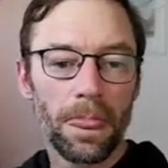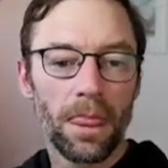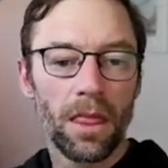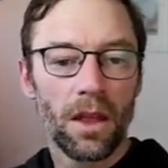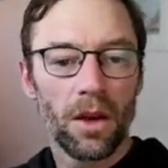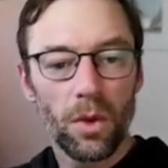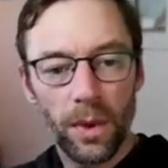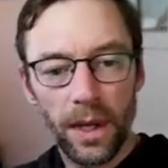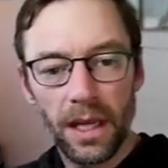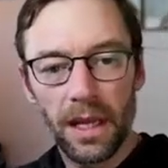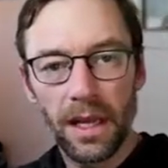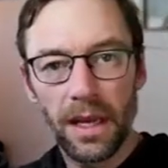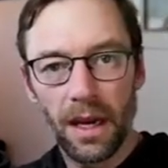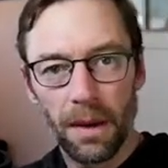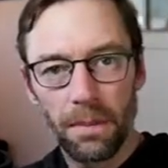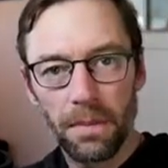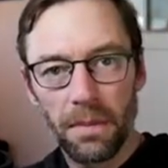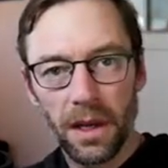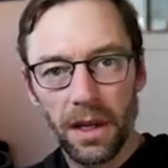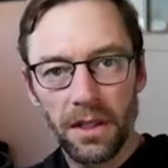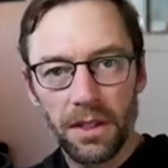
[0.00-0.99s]
Weekly
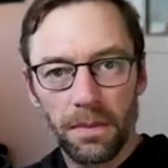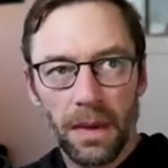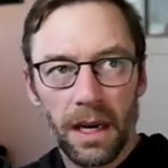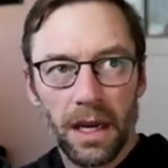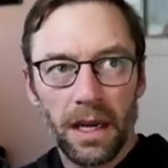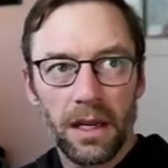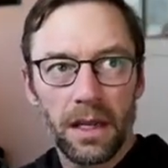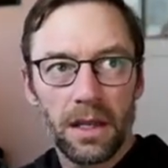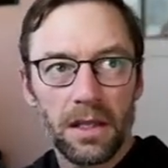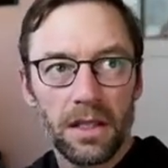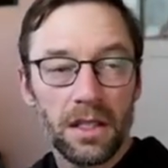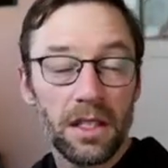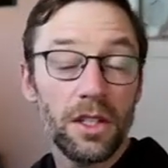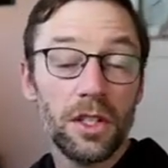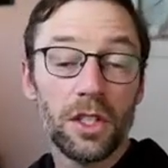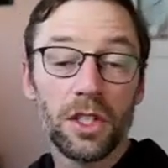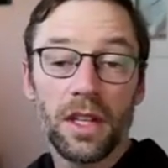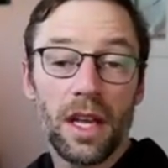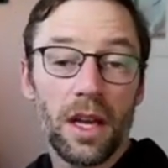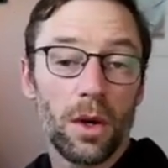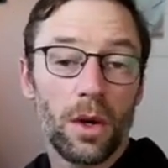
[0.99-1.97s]
updates, my senior
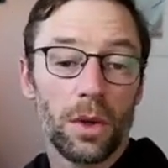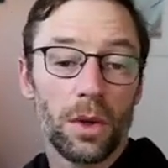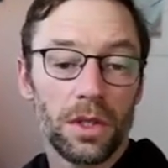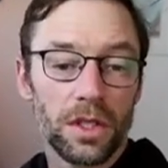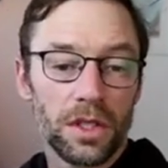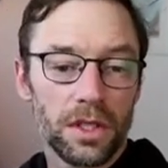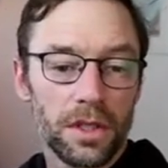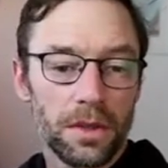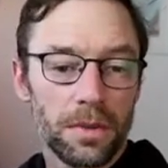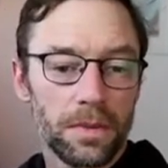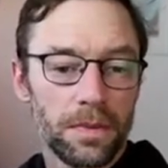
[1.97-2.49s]
stakeholders.